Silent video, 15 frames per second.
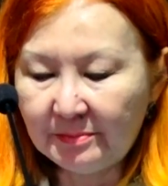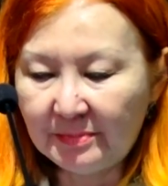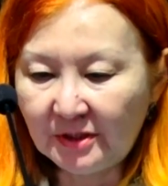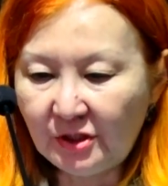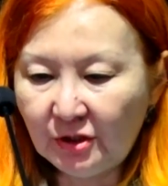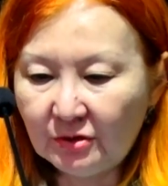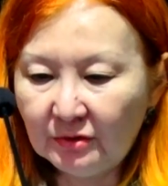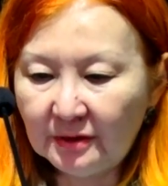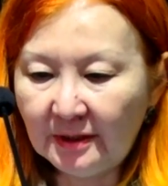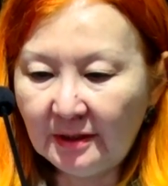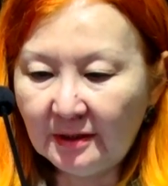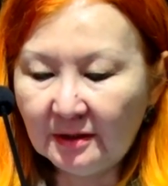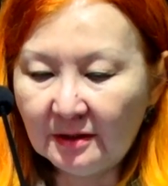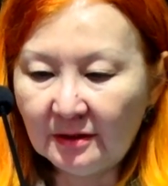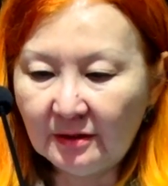Particularly,
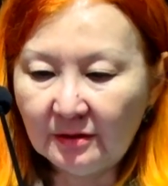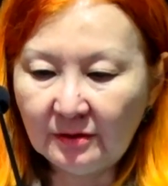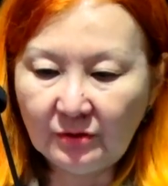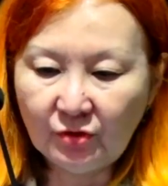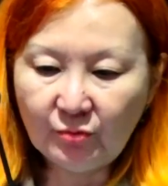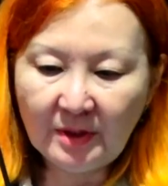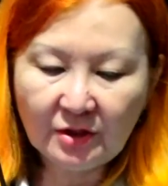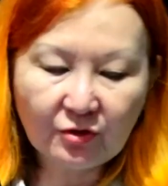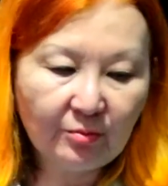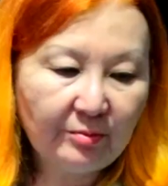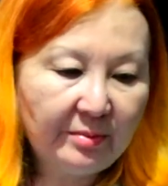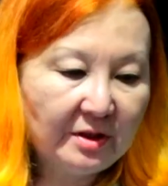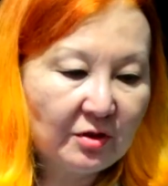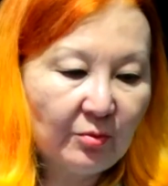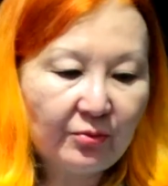you may
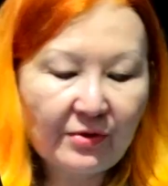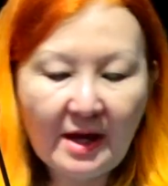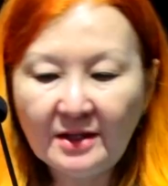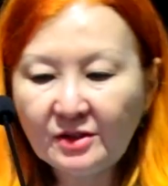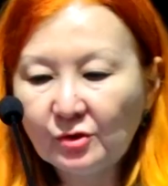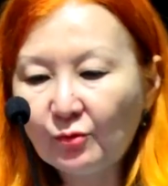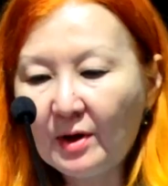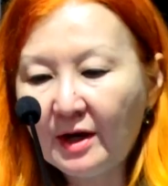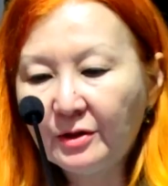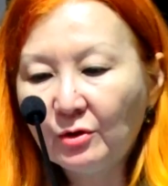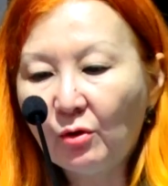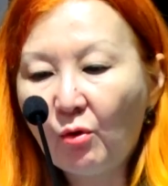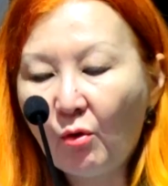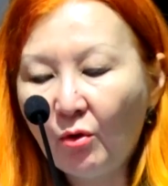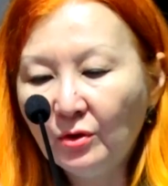be surprised why the
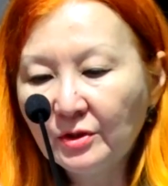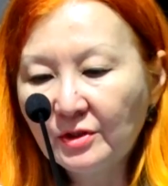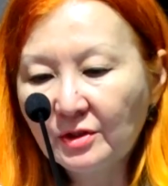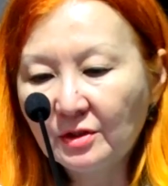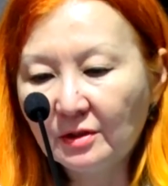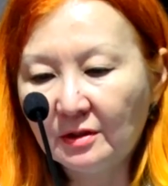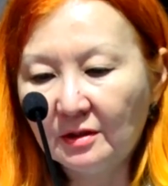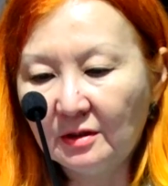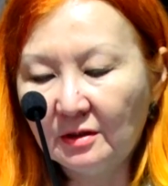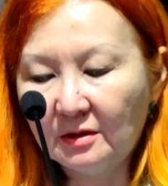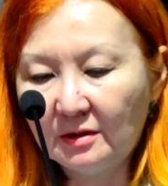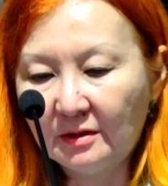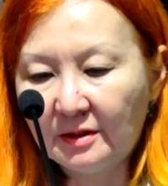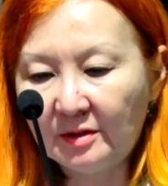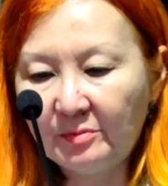horns
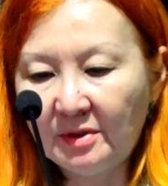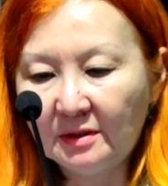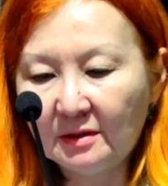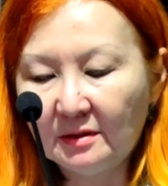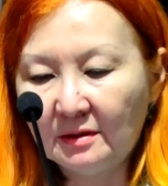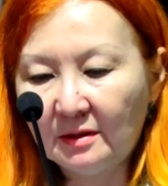had been